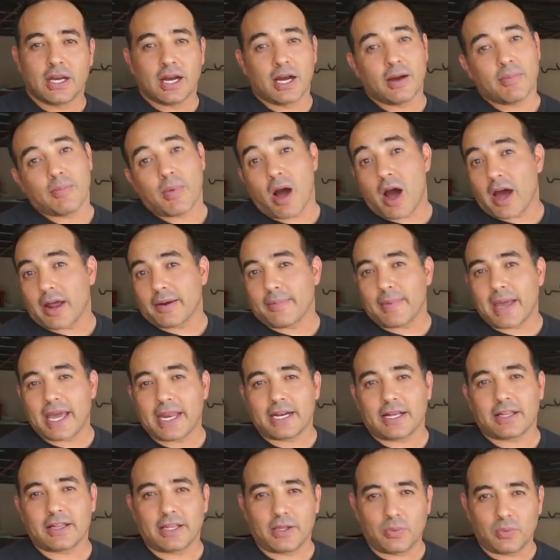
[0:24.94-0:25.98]

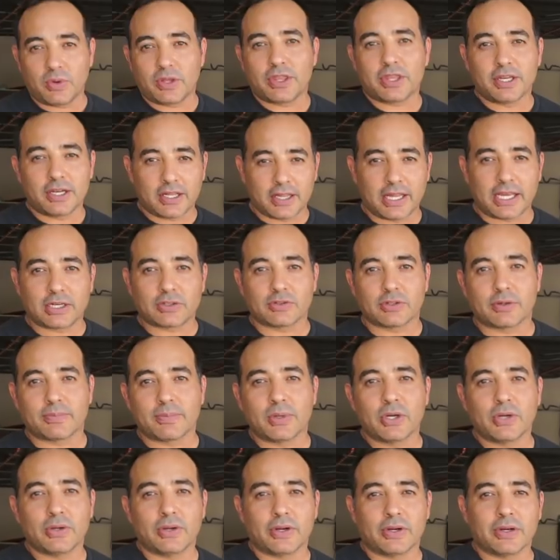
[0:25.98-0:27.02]
automatically with an electric
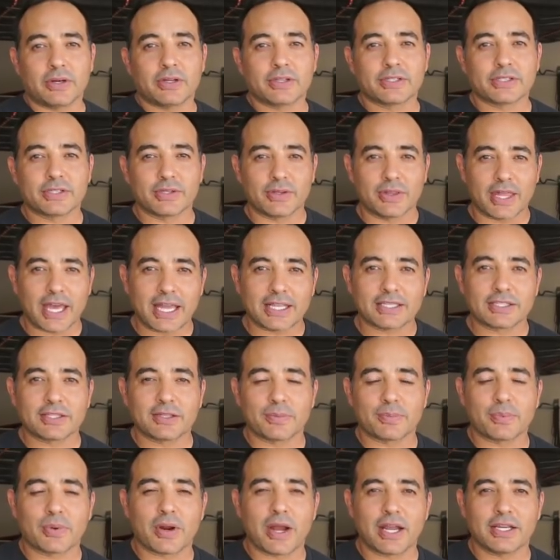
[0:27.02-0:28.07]
motor. So that's
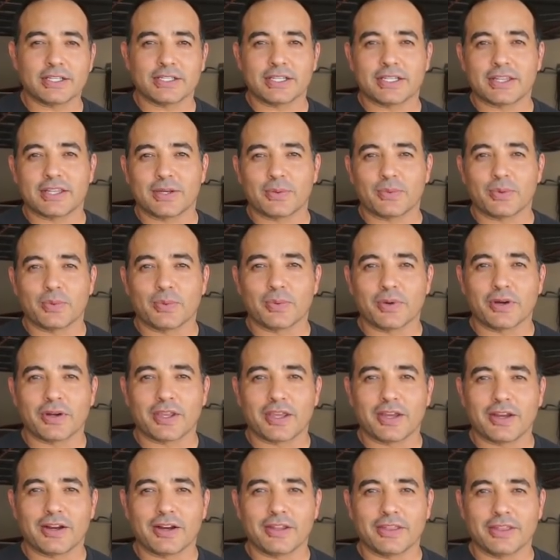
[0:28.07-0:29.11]
the project that we're
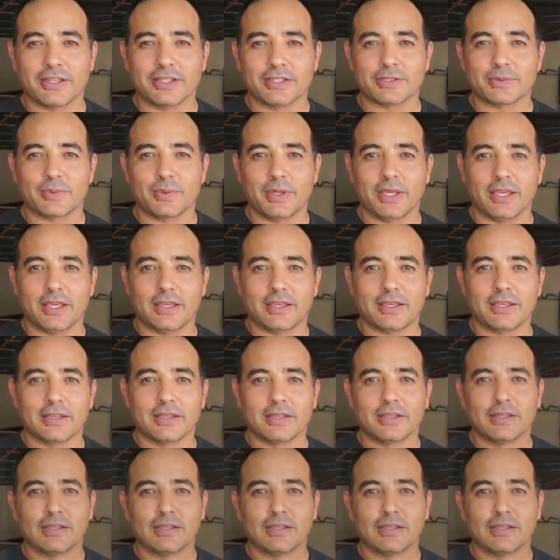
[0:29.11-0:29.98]
working on this week.